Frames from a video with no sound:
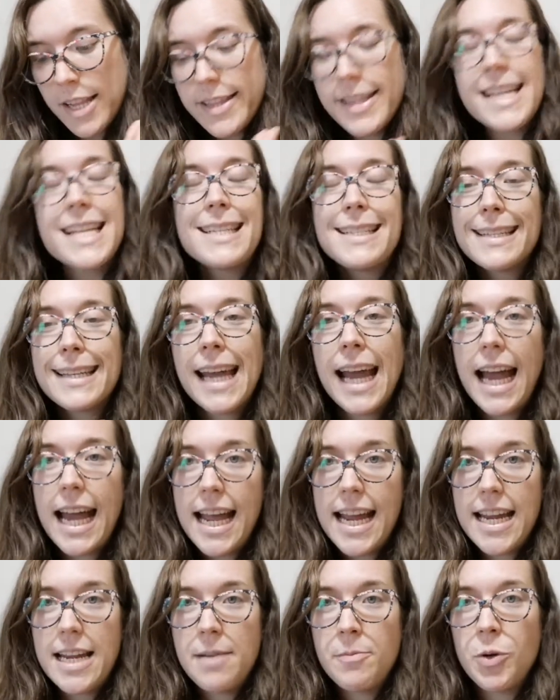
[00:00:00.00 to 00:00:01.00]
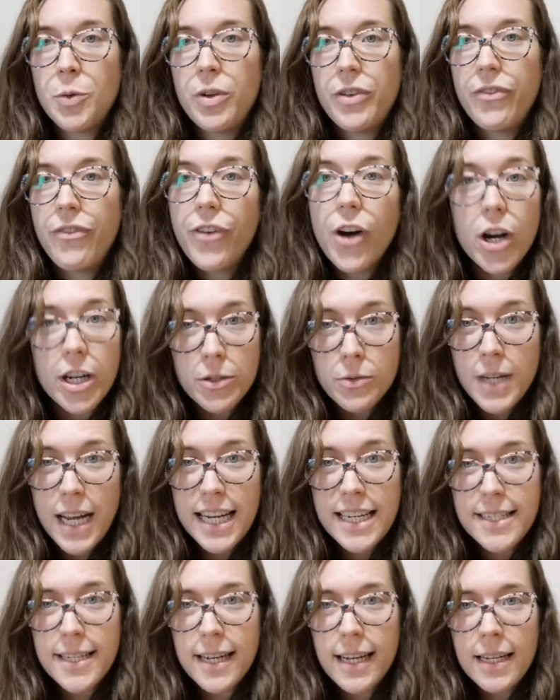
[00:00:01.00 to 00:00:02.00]
This came with vinyl
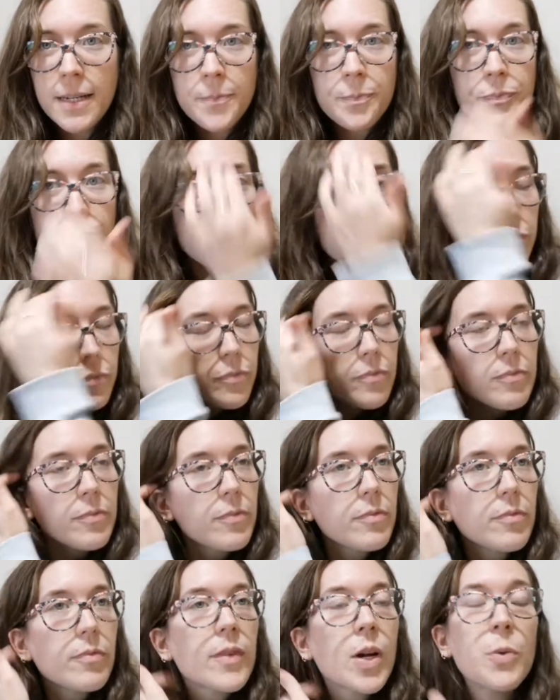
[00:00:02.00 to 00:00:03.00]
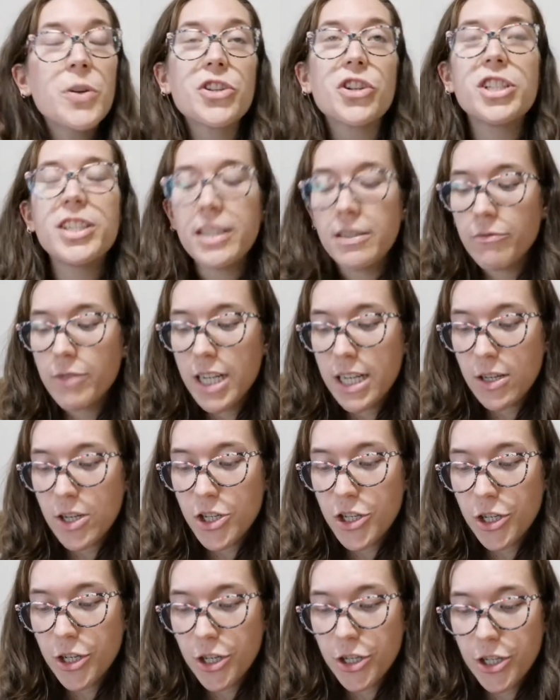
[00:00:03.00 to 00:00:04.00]
aider, which I didn't
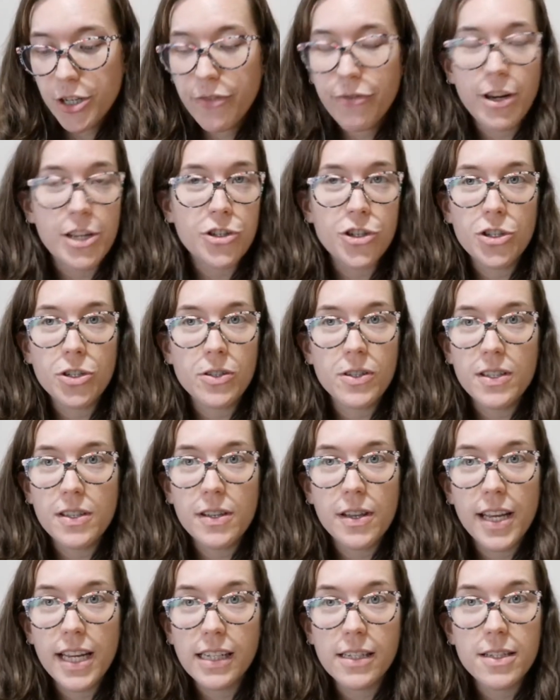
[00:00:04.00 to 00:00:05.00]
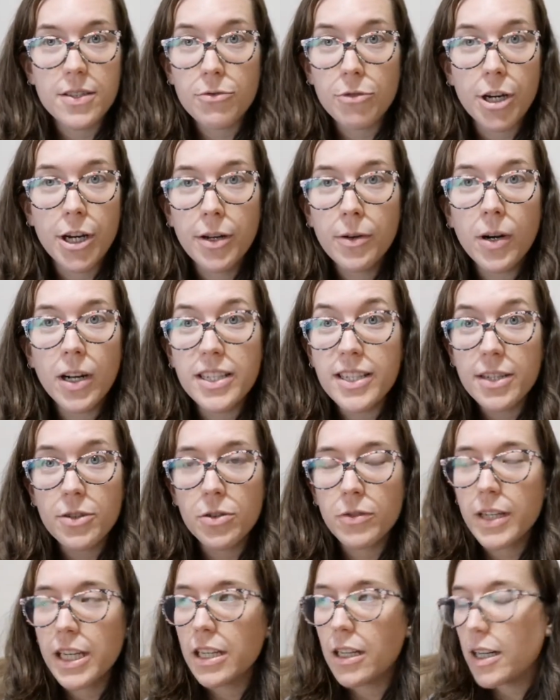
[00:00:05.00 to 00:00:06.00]
realise you could do French knots and things through. I did
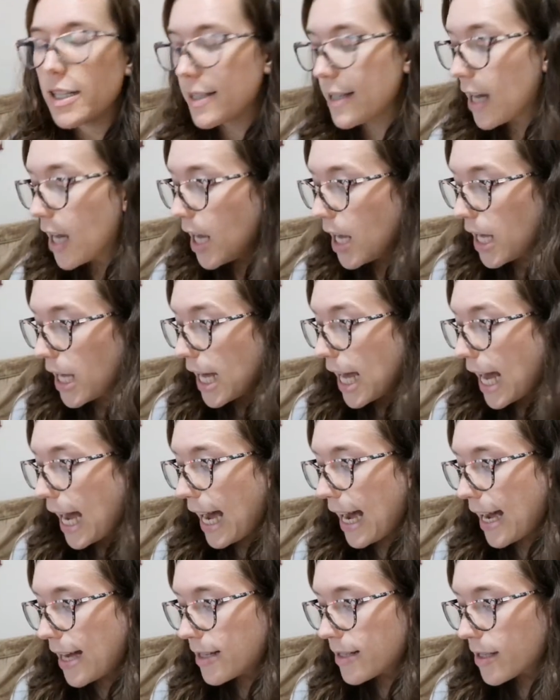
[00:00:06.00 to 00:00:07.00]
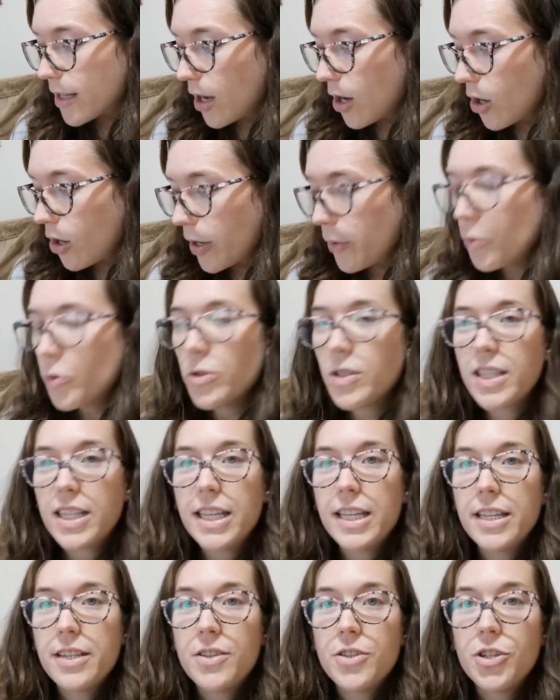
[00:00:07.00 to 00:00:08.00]
not realise. And I
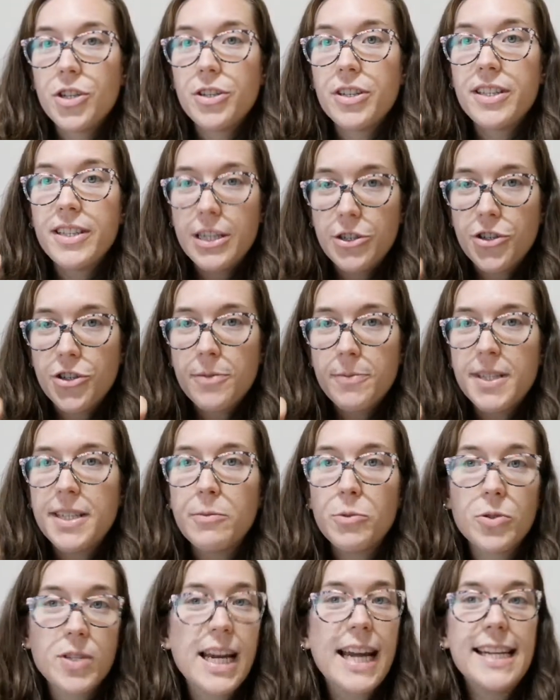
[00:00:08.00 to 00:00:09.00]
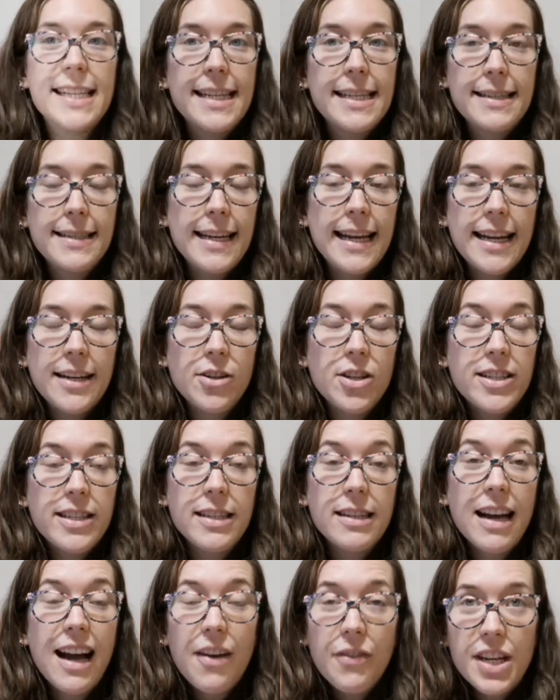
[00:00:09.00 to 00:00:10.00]
wanted to stitch them simultaneously, and I
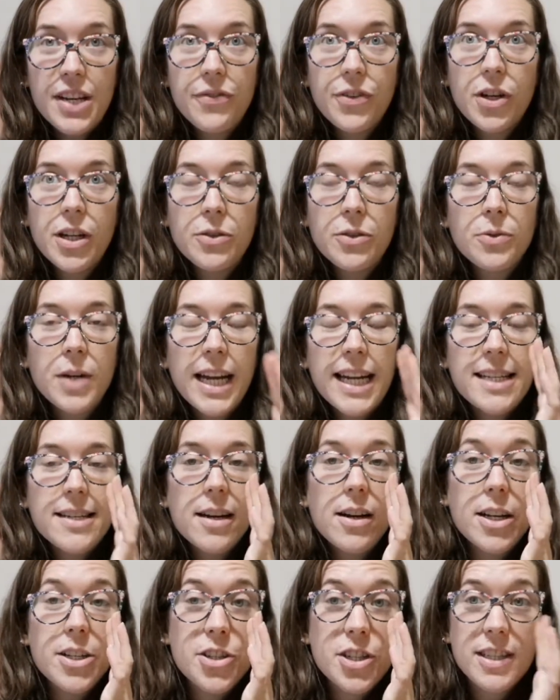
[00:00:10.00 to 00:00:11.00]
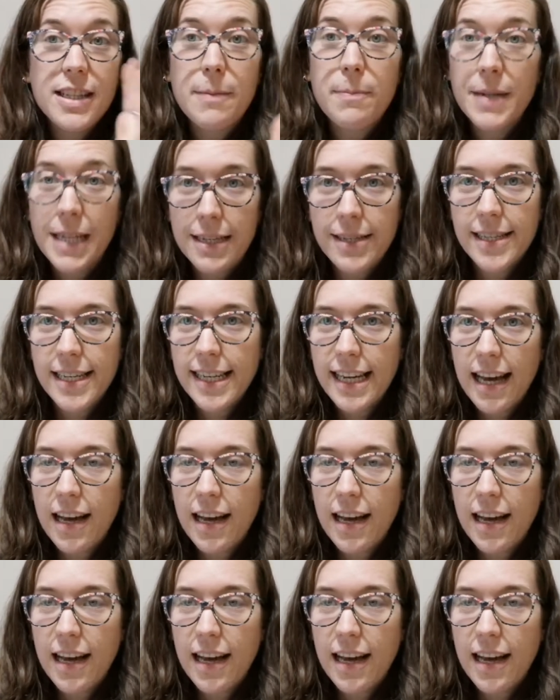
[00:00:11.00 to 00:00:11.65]
didn't have any vinyl Aida, I just had plastic